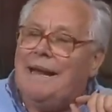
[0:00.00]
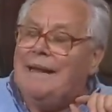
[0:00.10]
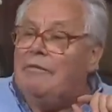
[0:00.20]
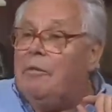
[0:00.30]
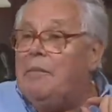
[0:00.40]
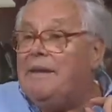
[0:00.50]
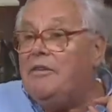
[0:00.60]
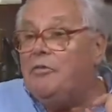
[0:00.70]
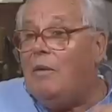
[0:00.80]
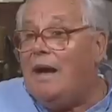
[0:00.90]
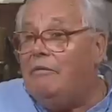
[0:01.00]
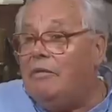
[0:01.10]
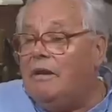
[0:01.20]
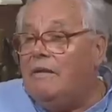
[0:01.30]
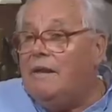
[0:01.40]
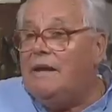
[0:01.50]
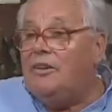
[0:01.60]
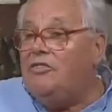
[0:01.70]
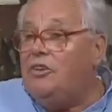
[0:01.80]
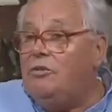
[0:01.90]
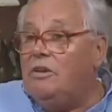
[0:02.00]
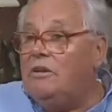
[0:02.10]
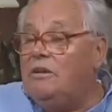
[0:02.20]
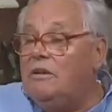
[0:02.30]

I never met his wife and the children.